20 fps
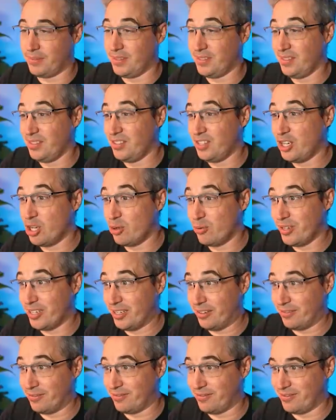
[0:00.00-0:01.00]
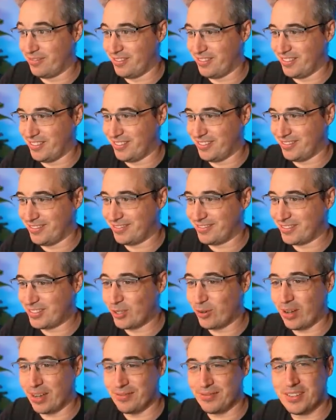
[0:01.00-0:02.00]
This is no div.
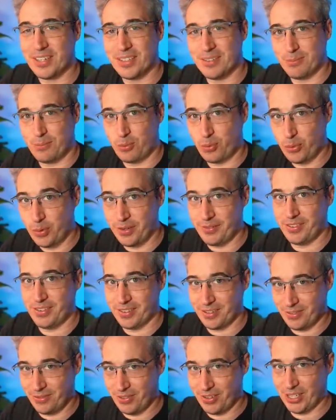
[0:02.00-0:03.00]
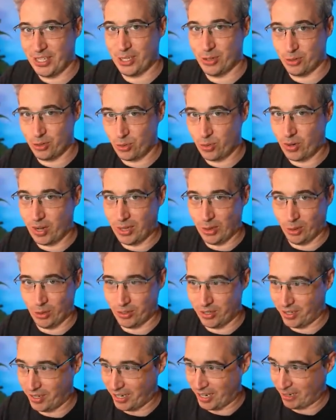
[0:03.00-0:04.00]
So I've done previous videos where I
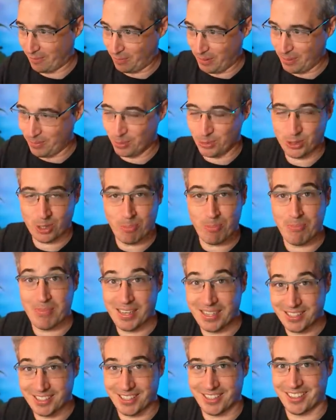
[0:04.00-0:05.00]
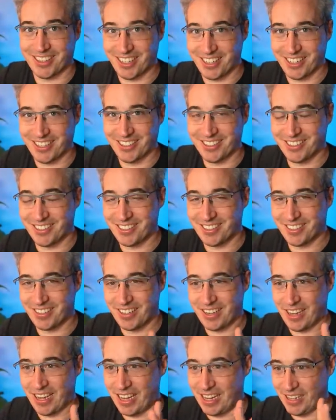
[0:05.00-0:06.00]
look at people's amazing things
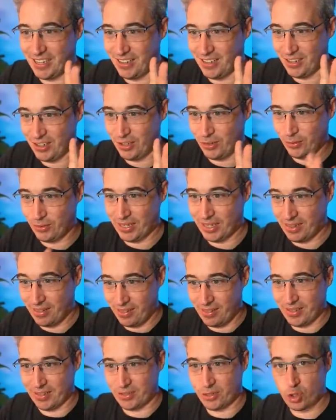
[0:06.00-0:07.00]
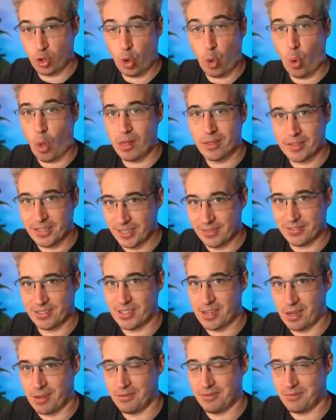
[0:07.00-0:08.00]
and you get this quality of
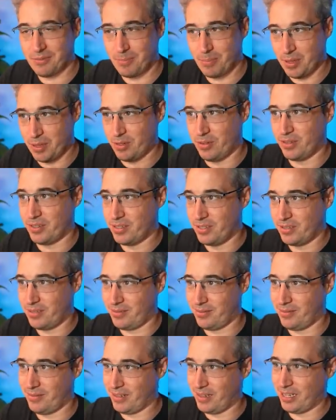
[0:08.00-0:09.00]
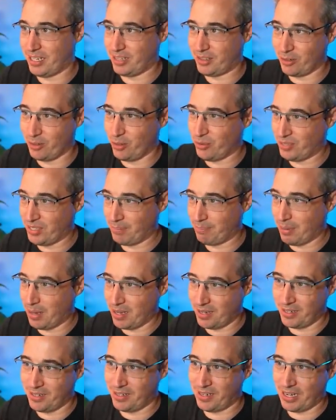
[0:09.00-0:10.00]
stuff, but there's like they're using
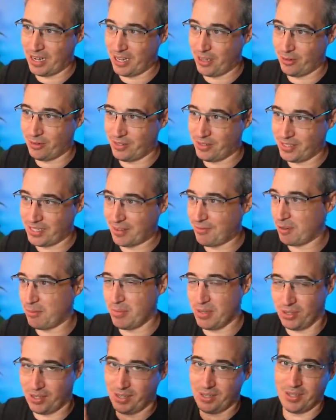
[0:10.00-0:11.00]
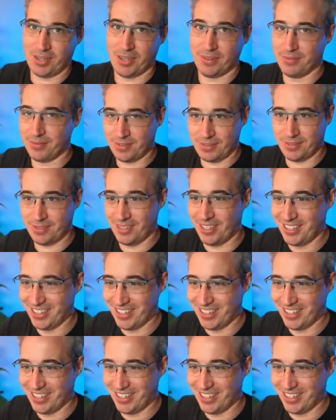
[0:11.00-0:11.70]
Pug and there's 7 million divs.